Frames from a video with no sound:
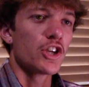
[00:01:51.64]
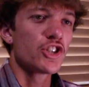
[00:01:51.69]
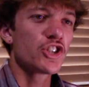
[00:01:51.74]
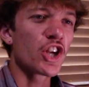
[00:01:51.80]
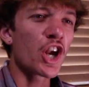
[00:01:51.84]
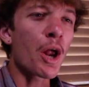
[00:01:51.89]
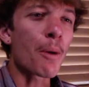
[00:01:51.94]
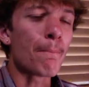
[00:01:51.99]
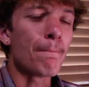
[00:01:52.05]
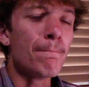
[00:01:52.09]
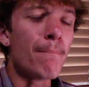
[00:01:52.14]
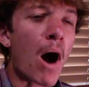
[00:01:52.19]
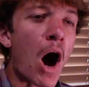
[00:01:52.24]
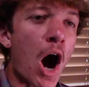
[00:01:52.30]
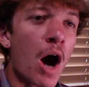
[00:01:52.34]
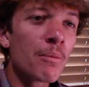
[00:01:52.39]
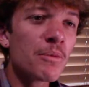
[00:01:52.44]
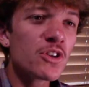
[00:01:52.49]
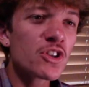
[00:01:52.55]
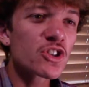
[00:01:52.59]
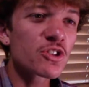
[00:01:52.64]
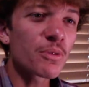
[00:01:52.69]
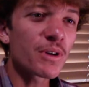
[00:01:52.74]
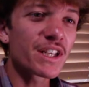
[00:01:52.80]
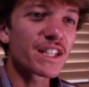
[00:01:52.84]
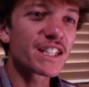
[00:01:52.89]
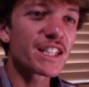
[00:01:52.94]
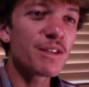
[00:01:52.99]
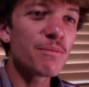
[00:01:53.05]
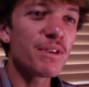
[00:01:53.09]
Shut up, Mom. You just
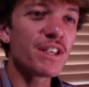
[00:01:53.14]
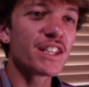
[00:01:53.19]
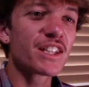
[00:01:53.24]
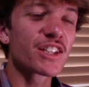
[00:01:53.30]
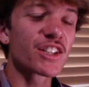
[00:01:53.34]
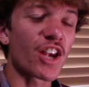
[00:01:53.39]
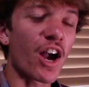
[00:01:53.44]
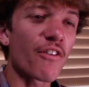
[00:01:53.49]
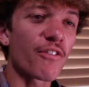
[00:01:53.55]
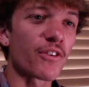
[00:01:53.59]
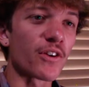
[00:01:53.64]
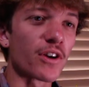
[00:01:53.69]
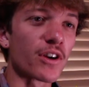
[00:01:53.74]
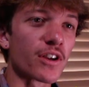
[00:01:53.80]
want to see me suffer.